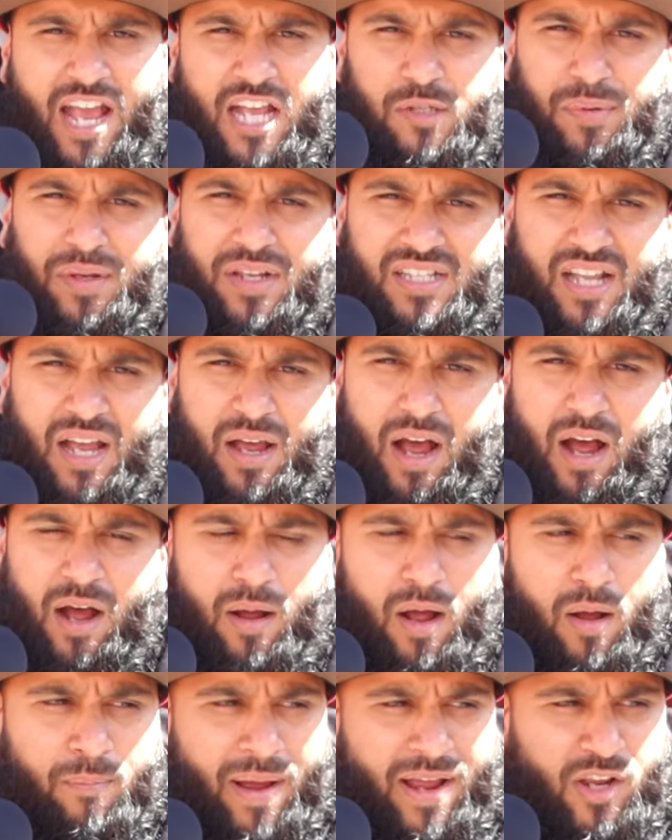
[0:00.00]
It's because
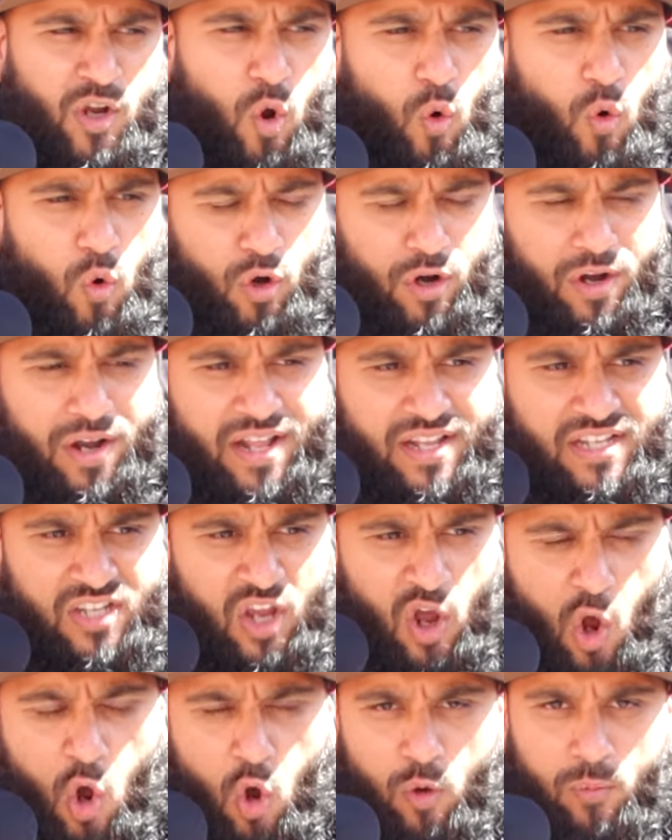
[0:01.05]
my cohort is
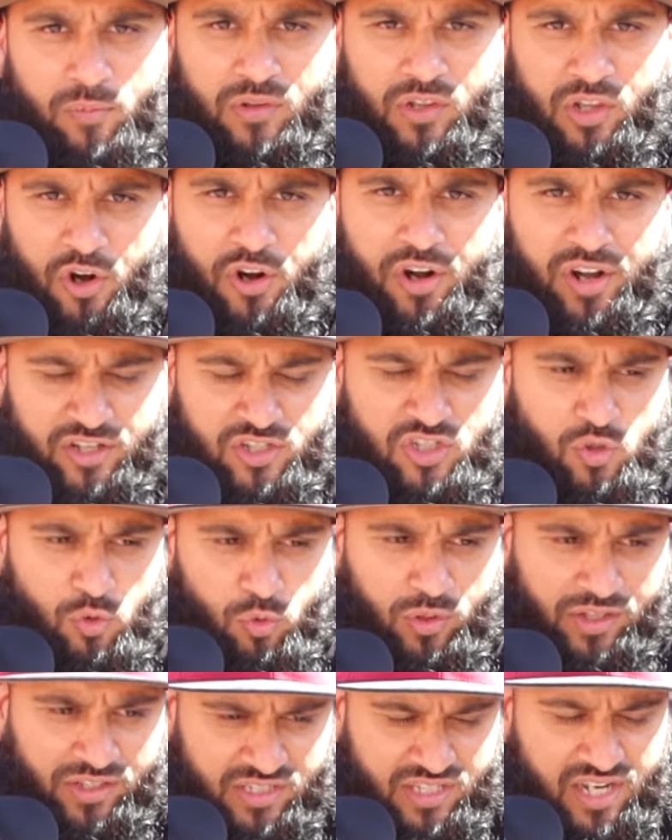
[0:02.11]
home learning,
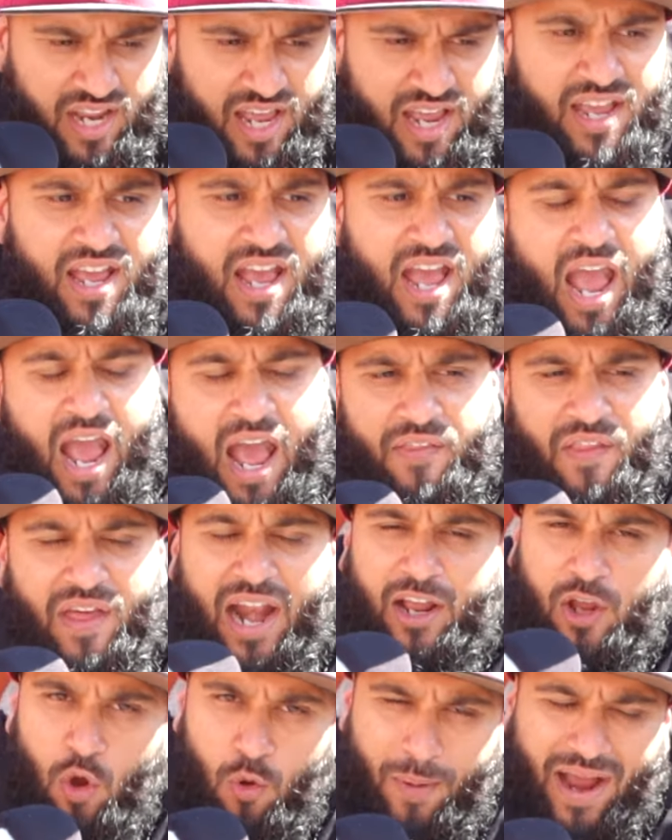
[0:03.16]
schooling today. And then
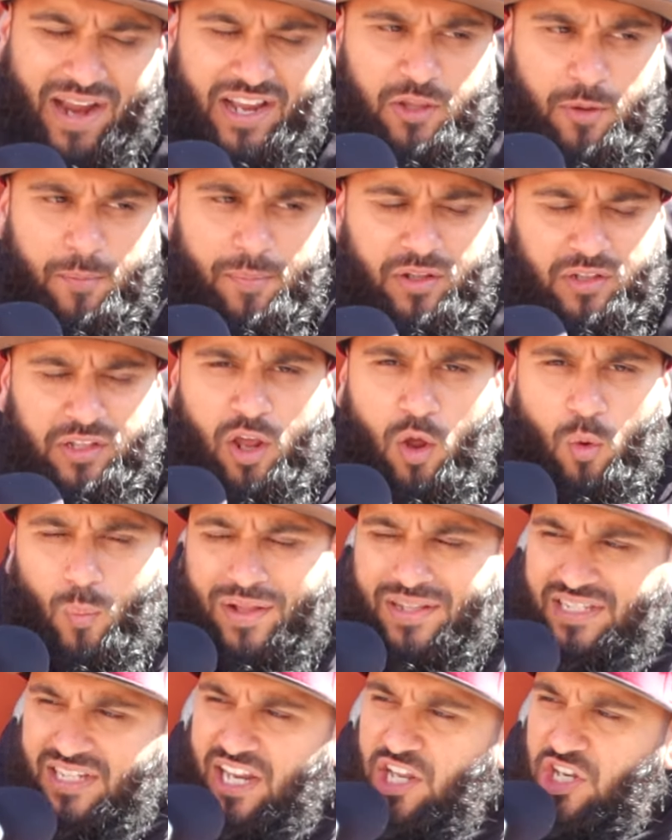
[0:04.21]
I go back in the building on
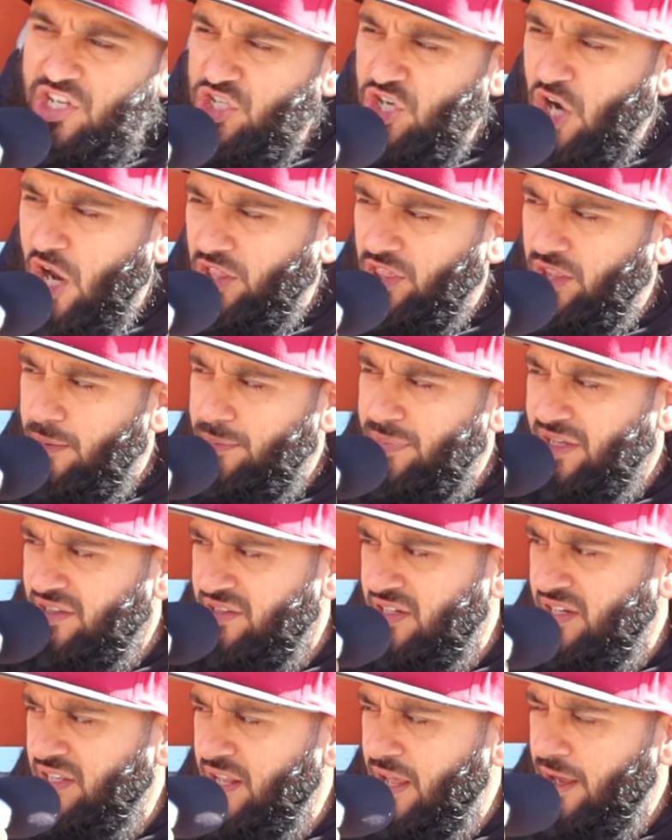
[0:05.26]
Wednesday, inshallah,
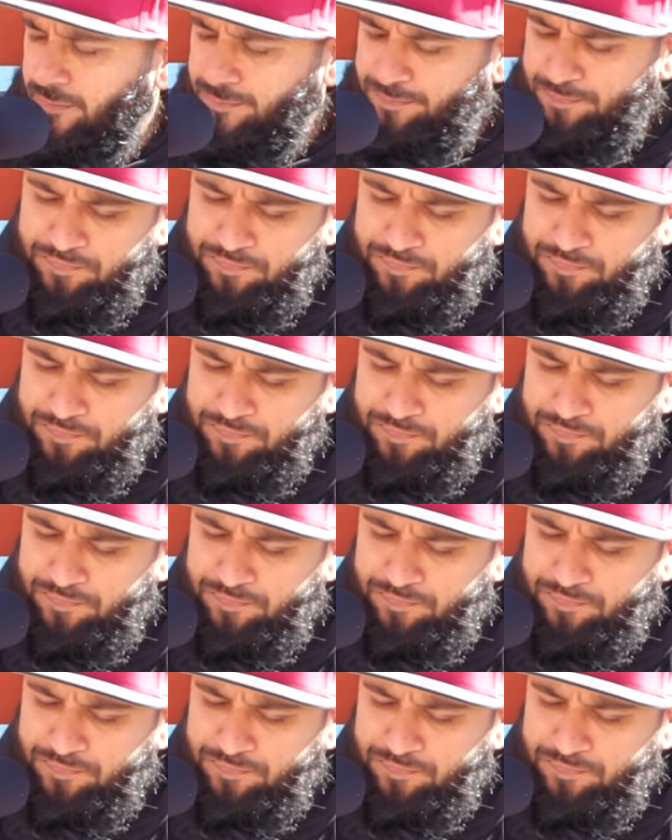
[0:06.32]
bi'idhnillah.